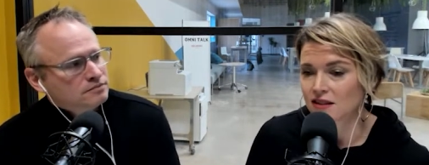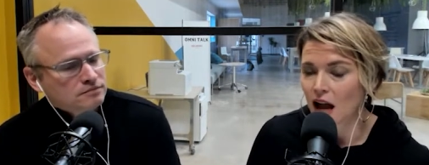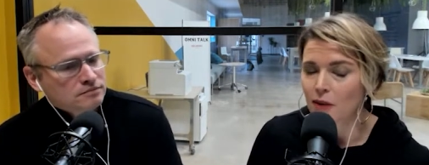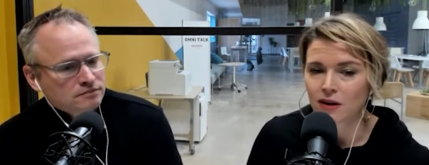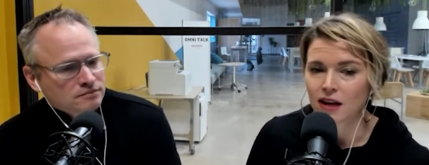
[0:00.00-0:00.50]

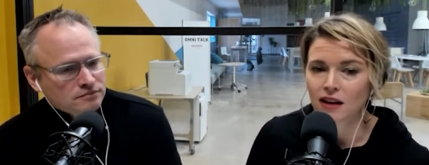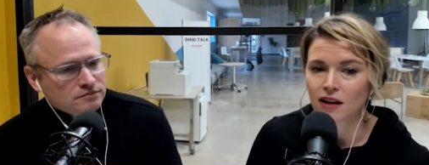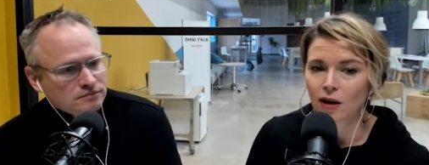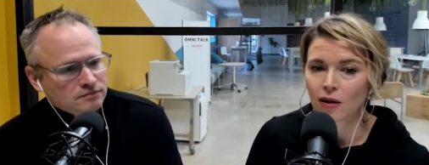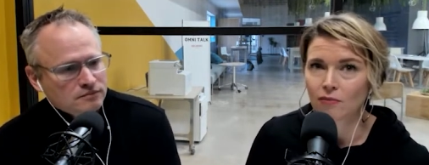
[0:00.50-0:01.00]
Speaker 1: happening
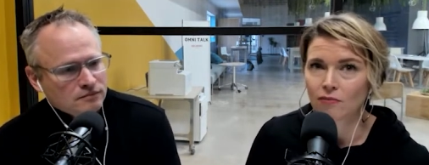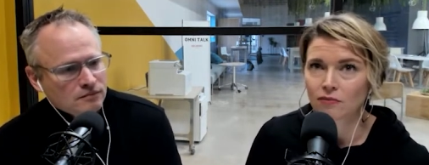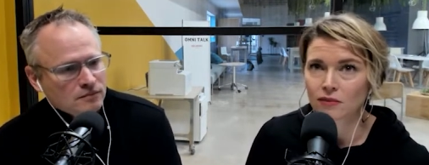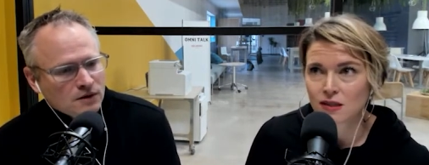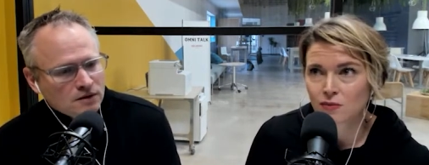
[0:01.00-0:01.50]
um
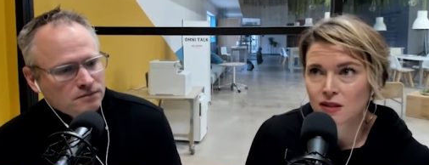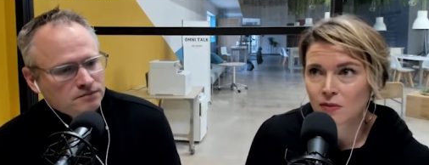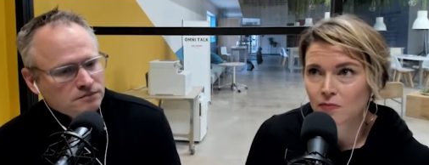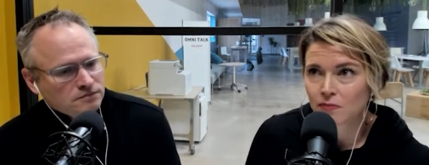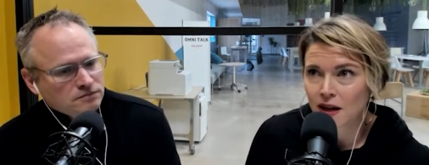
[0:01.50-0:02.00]
this was a
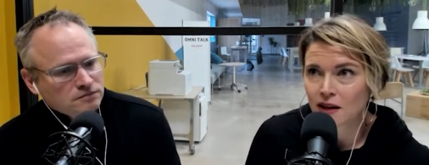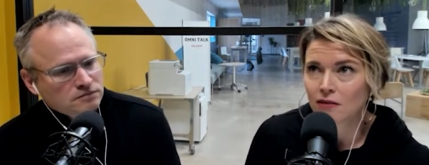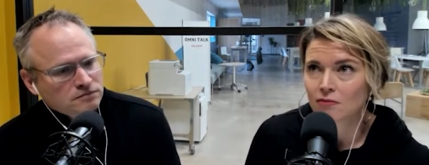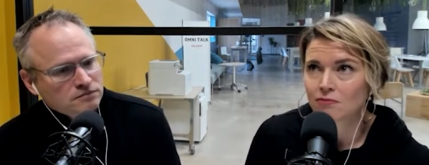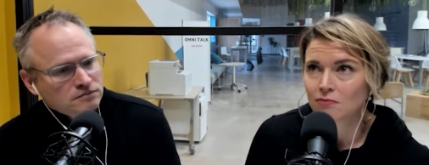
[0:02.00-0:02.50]

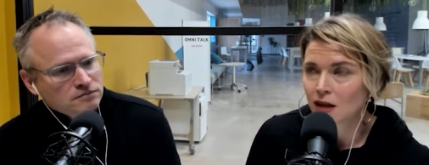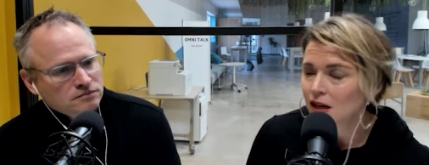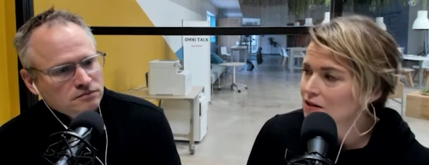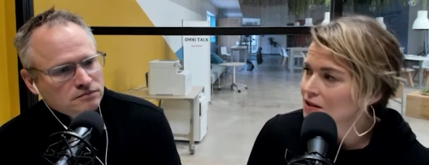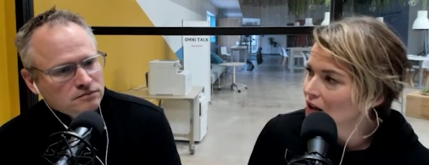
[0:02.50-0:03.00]
big
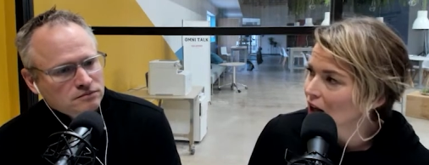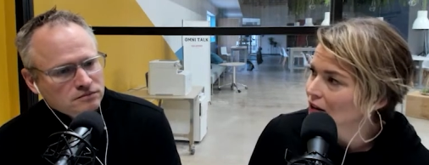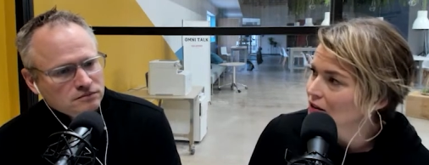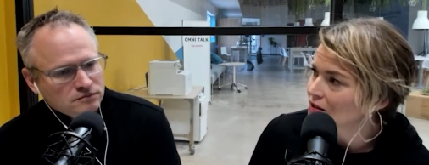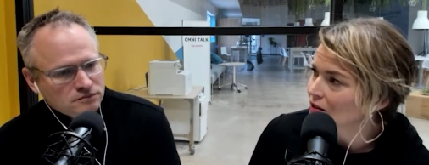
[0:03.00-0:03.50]
miss
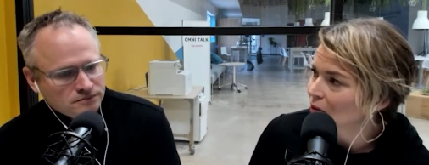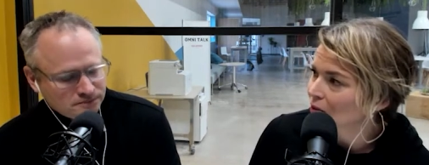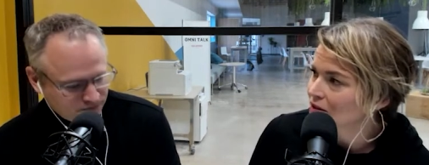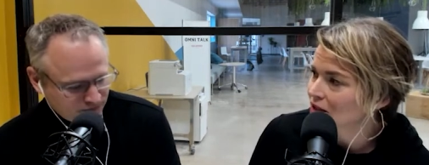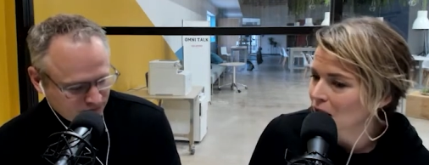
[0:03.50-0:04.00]
on
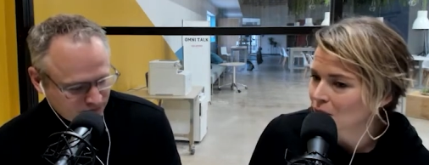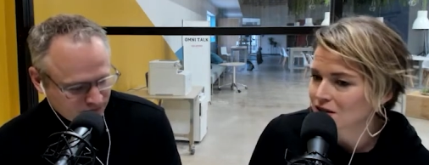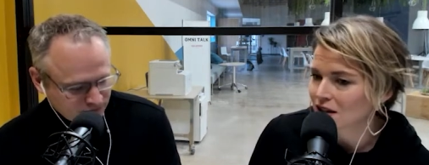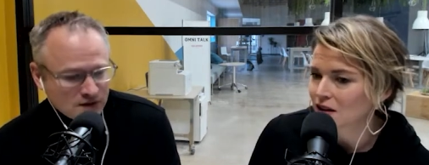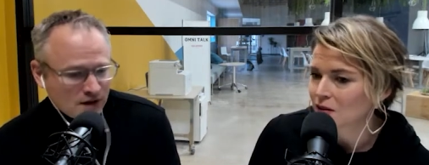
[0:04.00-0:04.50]
starbucks and
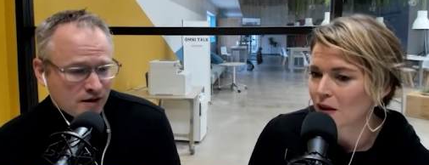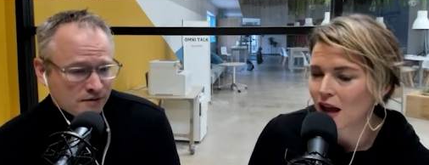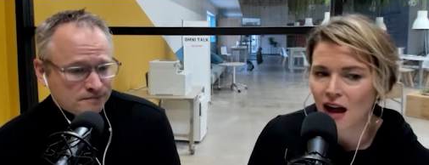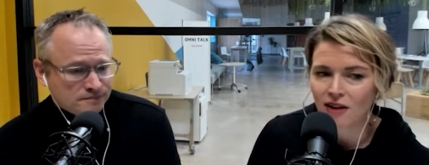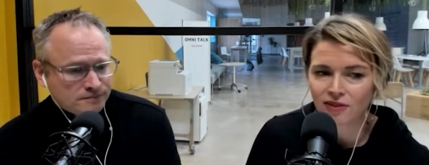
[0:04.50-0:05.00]
amazon's yeah.
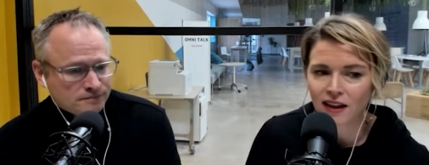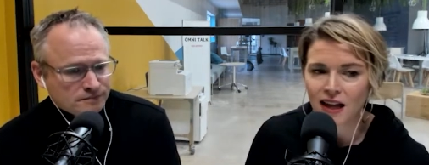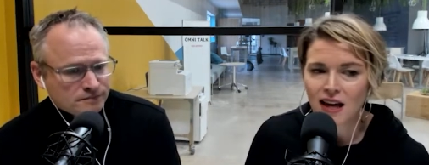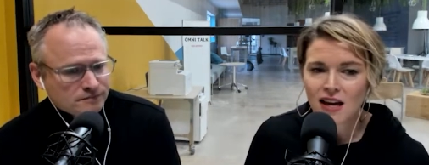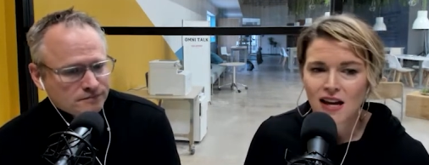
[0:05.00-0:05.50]
behalf like
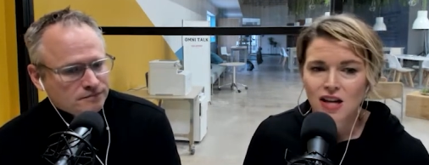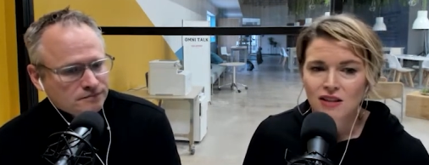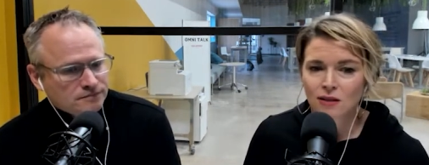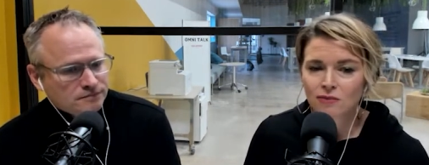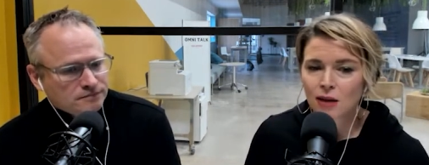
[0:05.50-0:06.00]

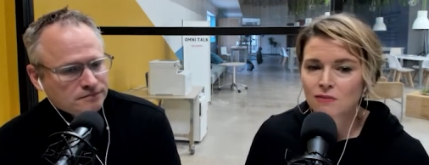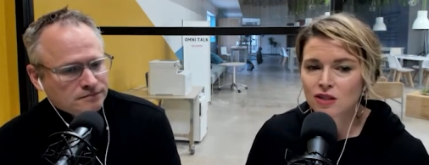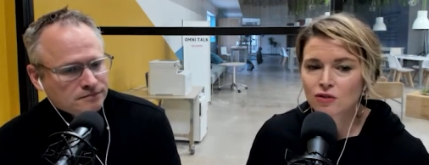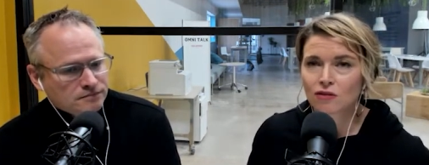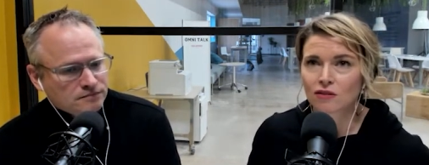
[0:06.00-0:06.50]
sometimes
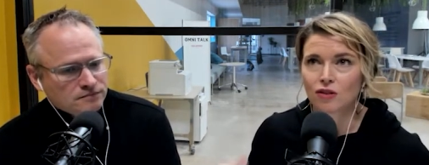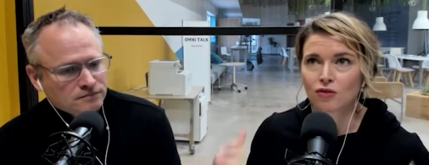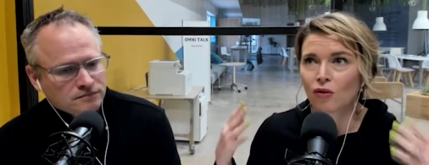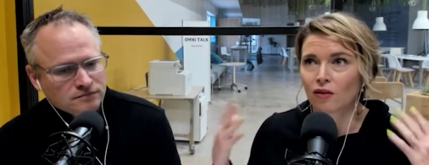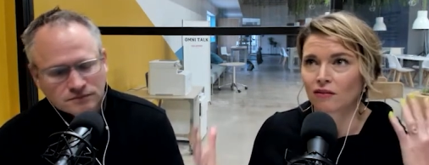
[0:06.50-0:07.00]
you you
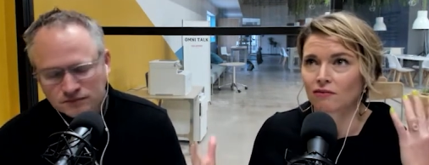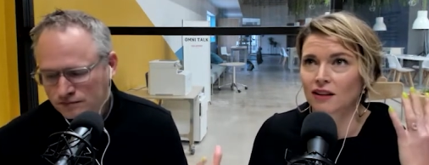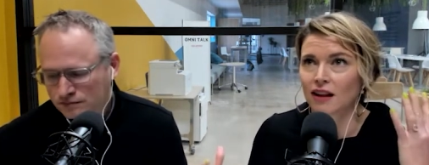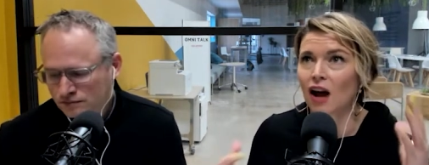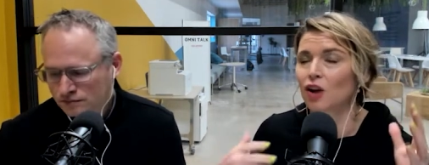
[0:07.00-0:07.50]
don't
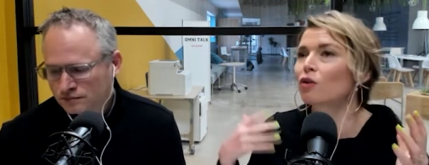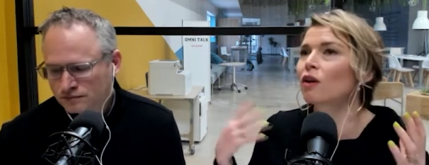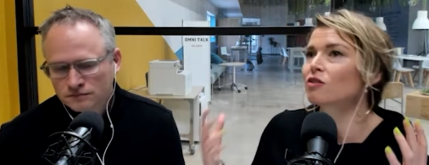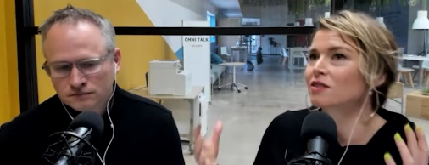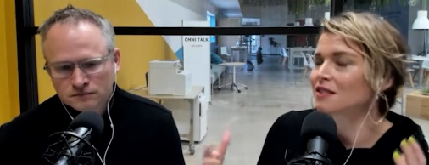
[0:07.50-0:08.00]
you don't
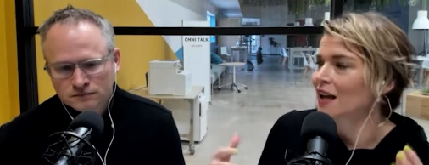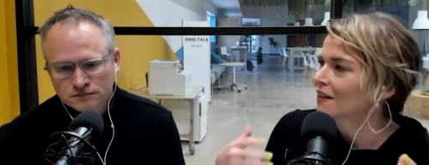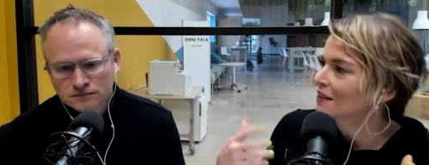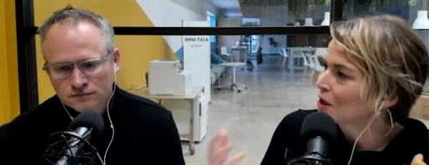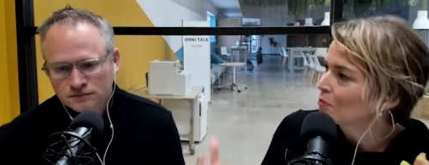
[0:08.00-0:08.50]

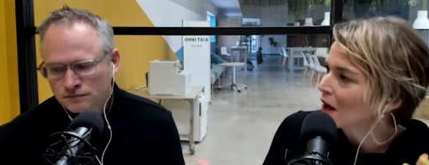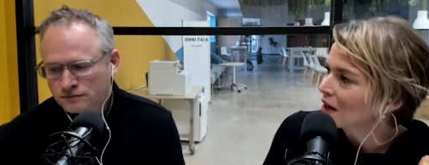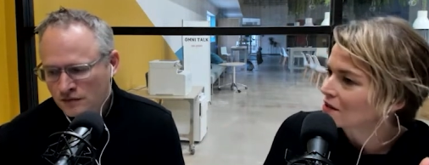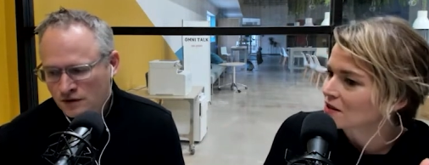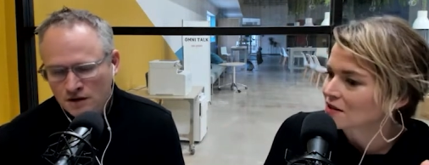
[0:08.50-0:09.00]
understand the
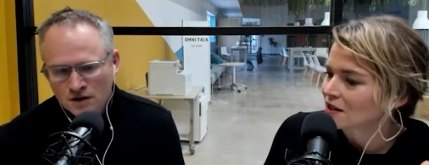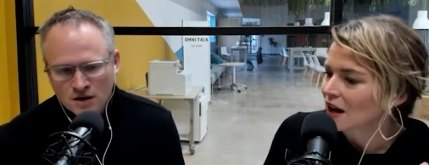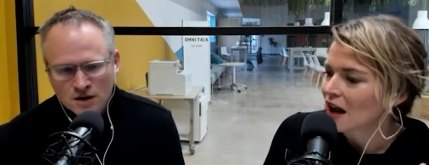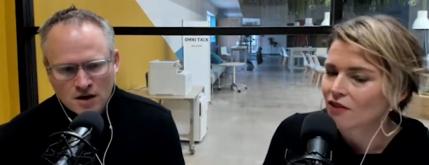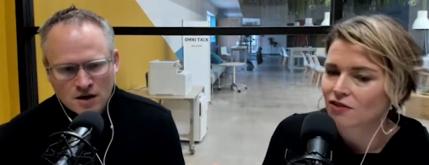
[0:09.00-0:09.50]
impact that this is going to
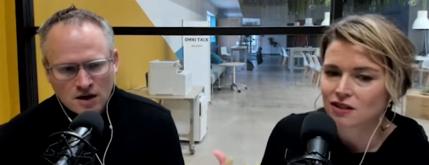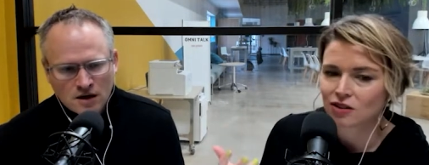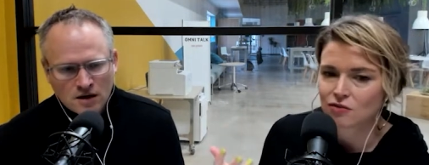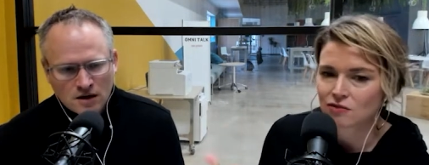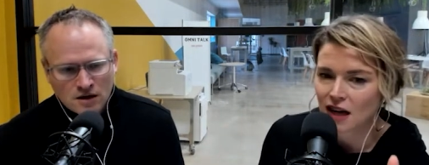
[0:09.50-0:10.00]
have until
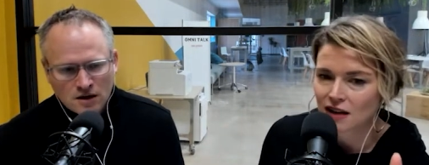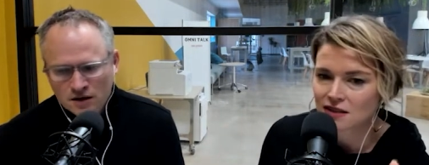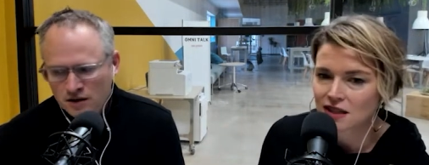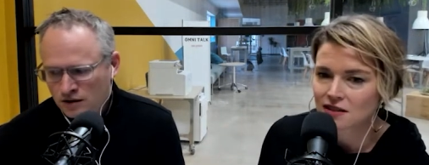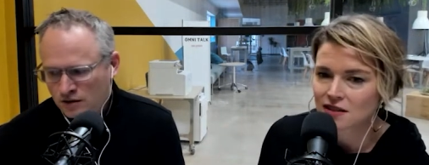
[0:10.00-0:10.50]
you
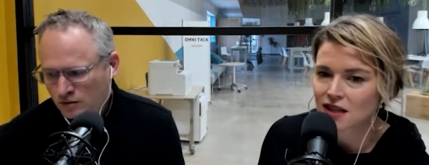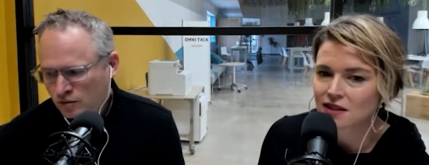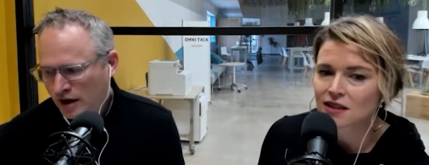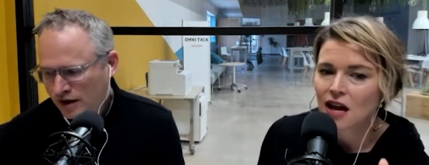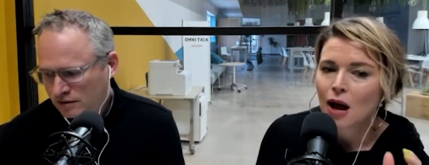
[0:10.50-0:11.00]
test these things.
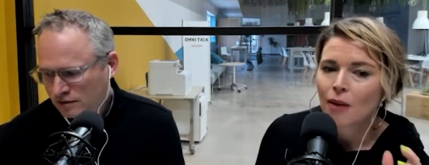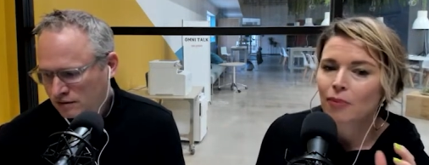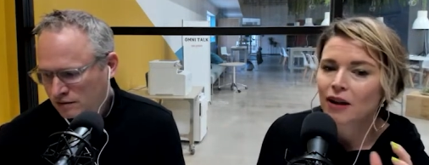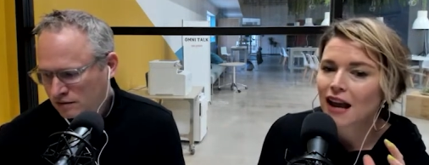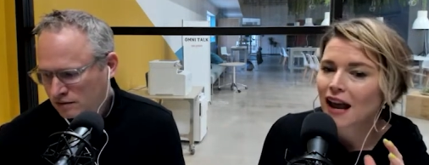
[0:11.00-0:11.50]
Right.
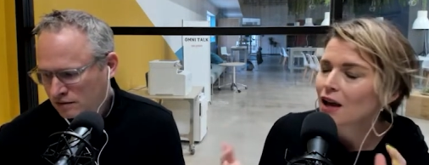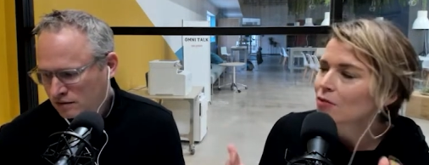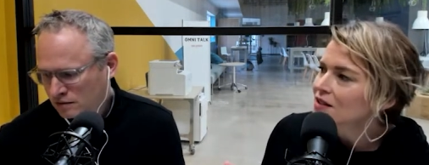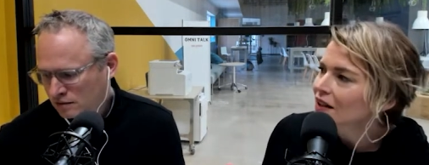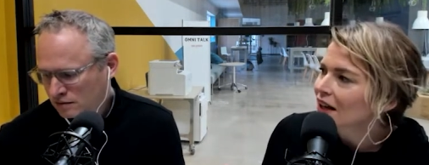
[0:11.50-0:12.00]
But
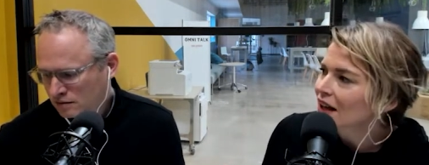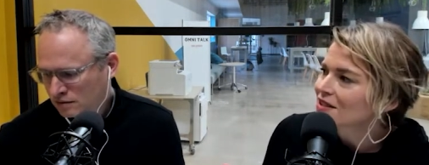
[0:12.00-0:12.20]
Amazon has